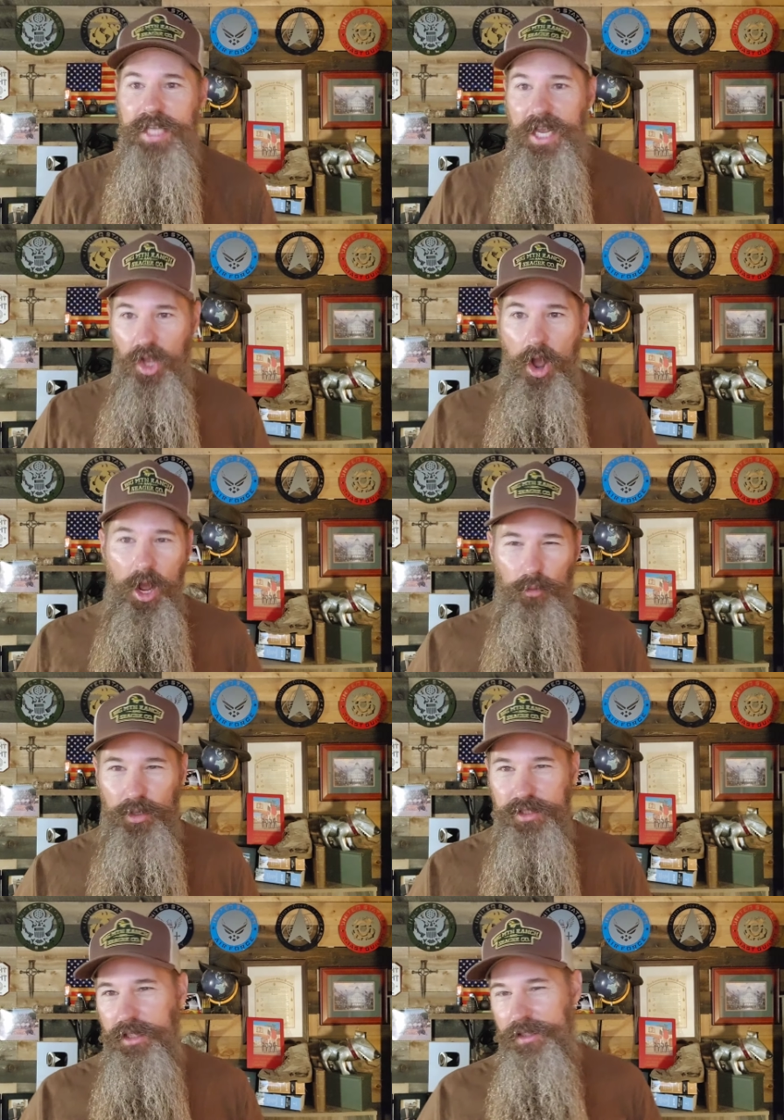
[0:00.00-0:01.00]
take
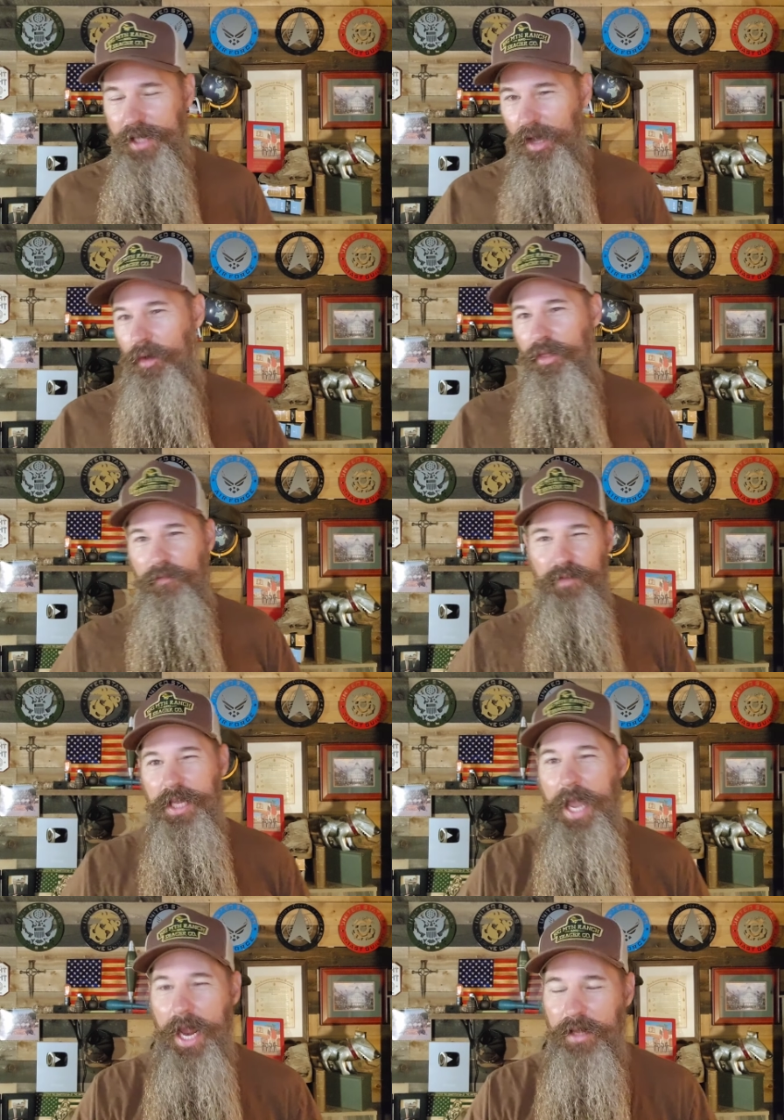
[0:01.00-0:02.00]
Congress to tell the
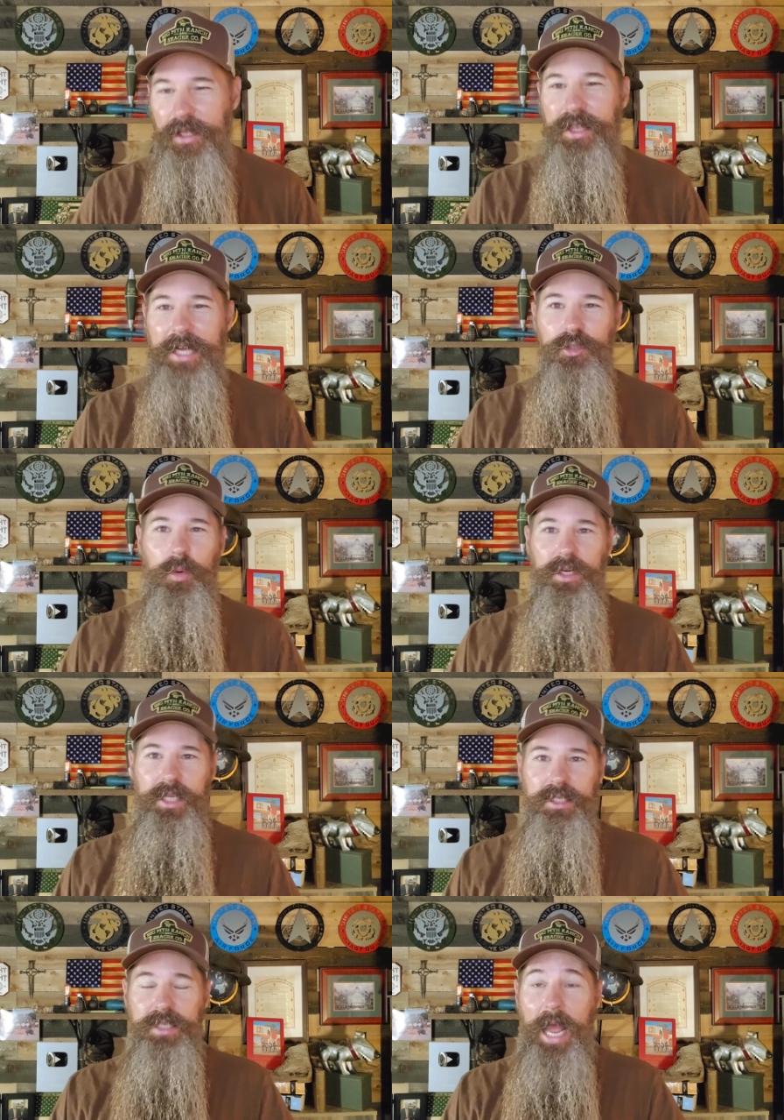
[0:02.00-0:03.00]
VA that that's what
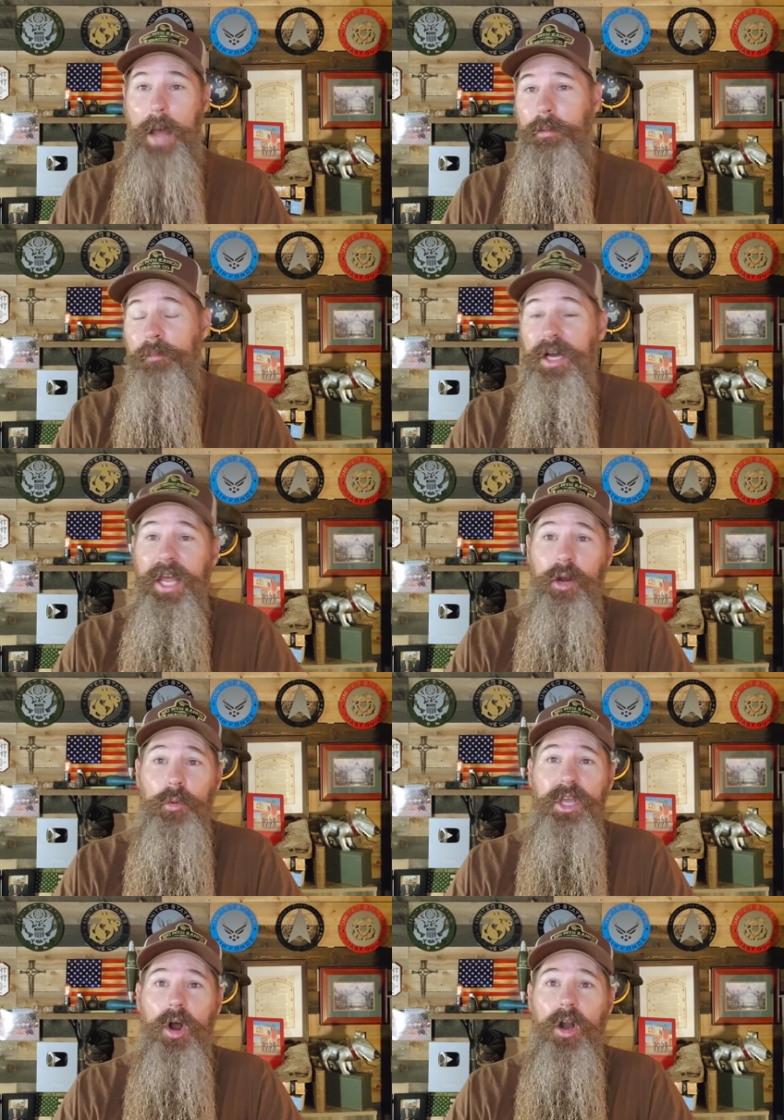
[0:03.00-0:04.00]
needs to happen, but here
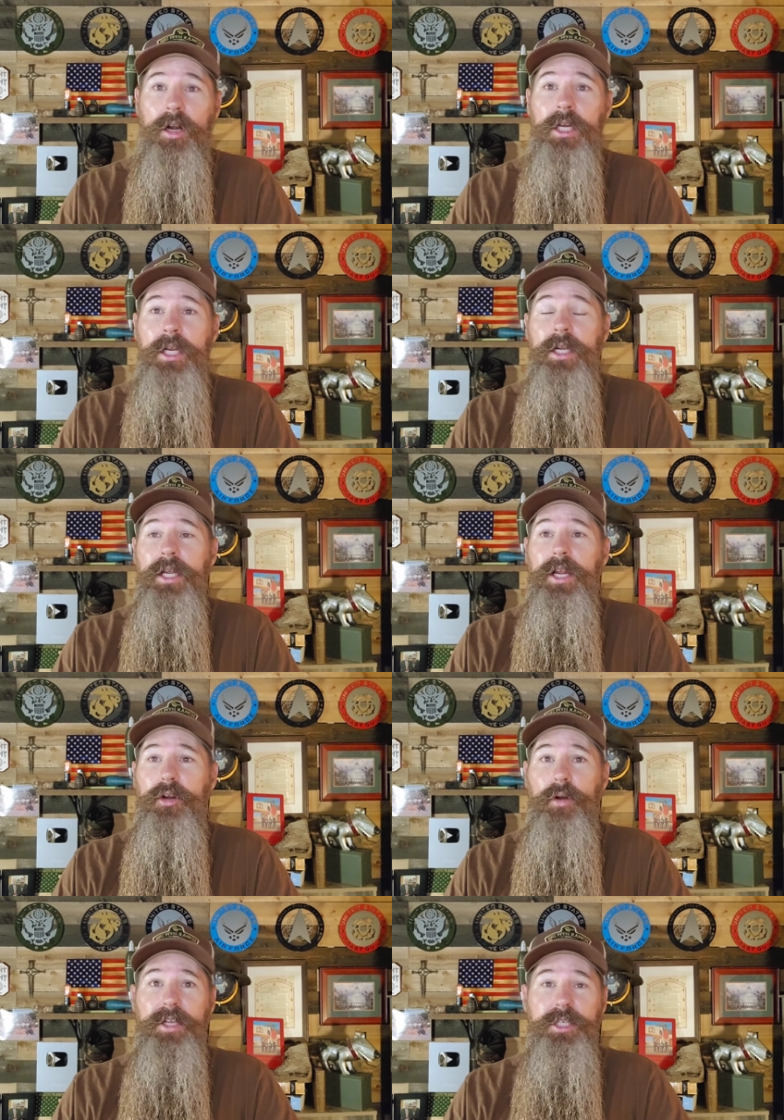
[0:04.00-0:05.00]
we are in a
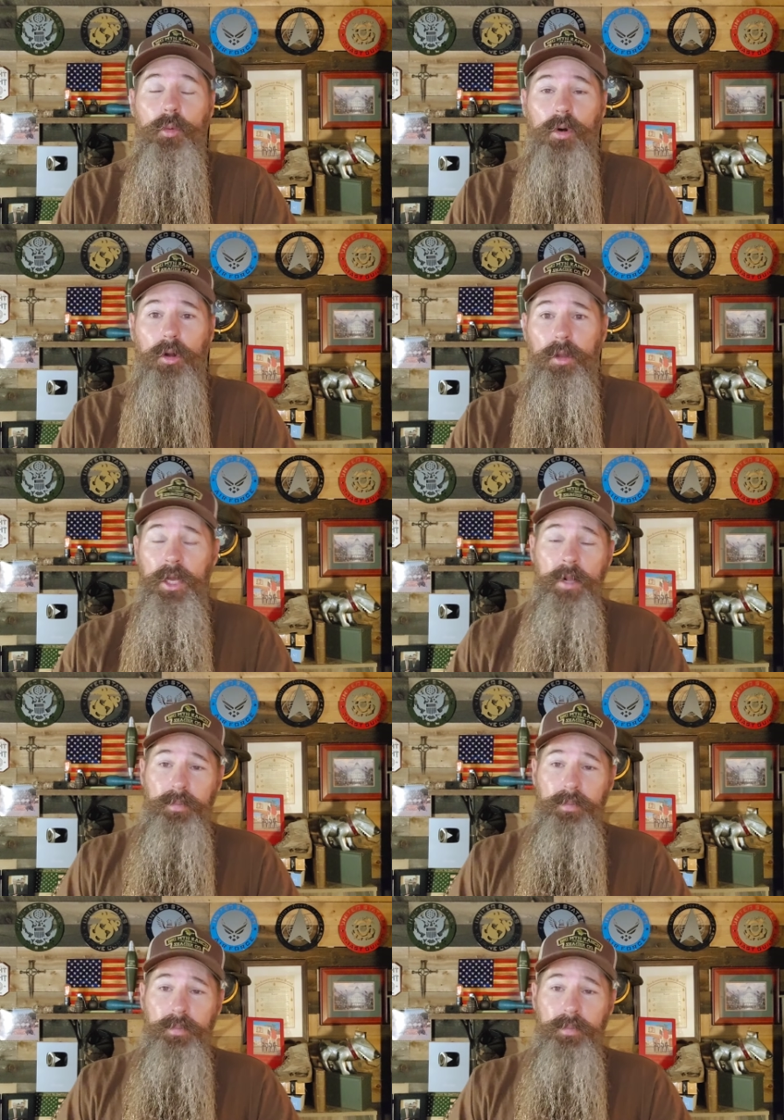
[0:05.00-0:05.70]
crazy world.